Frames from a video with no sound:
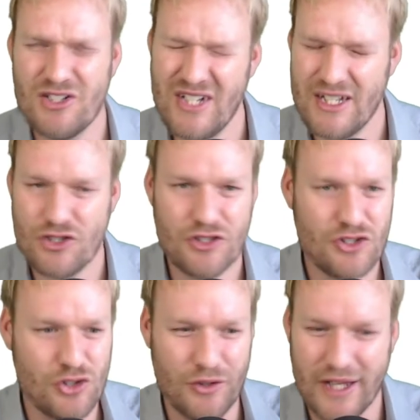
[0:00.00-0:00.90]
let's
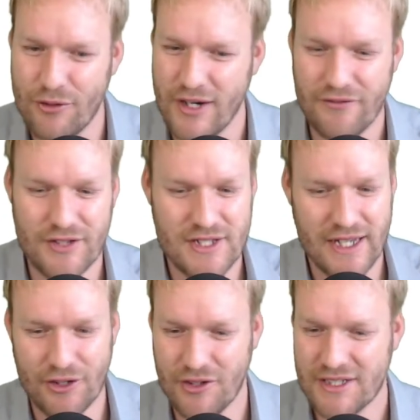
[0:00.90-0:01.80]
just do that reference
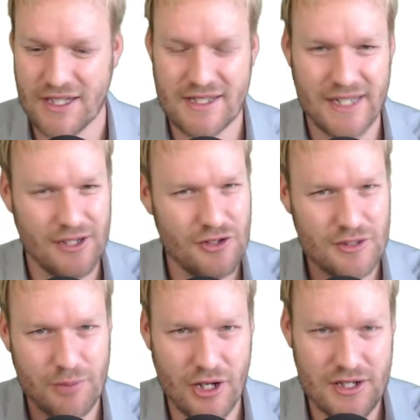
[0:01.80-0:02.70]
angle. As I said,
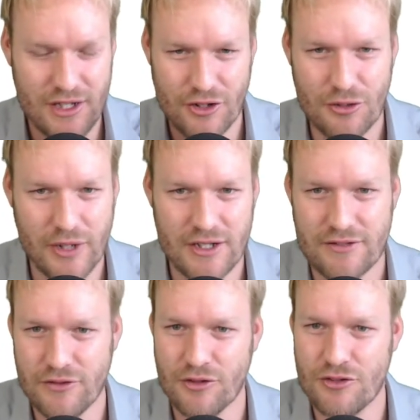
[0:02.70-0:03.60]
just planting good ways
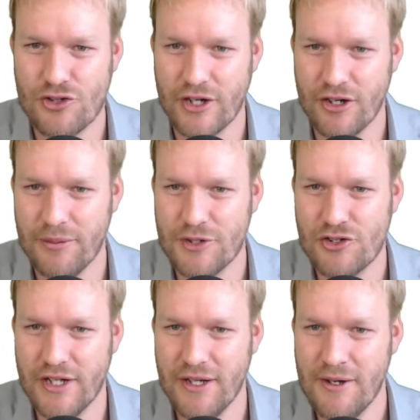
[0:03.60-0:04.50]
for
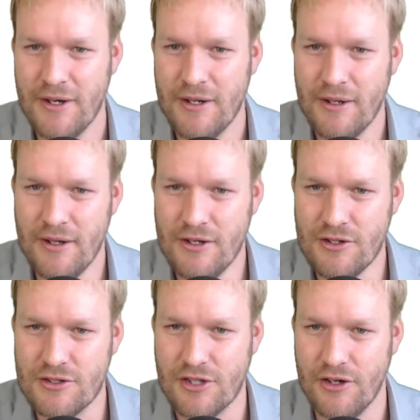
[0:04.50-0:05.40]
trigonometry.
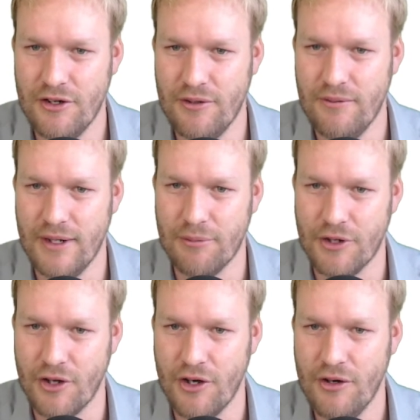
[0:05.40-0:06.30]
So I'm going to
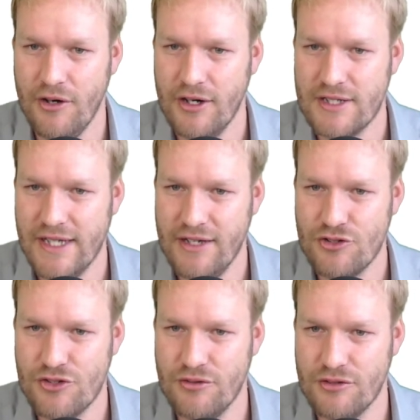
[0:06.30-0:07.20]
go
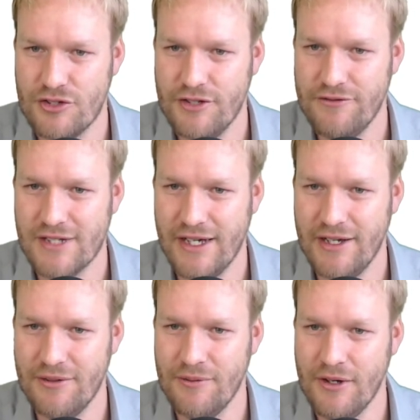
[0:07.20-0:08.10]
arctan or shift
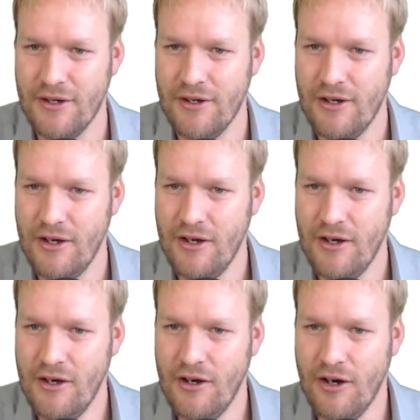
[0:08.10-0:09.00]
tan
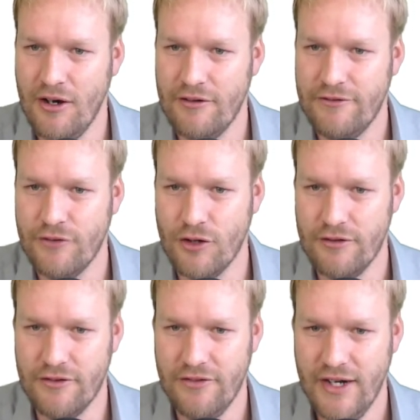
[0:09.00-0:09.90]
of 4
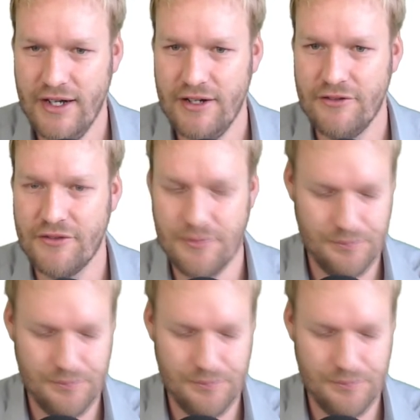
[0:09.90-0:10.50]
over 5.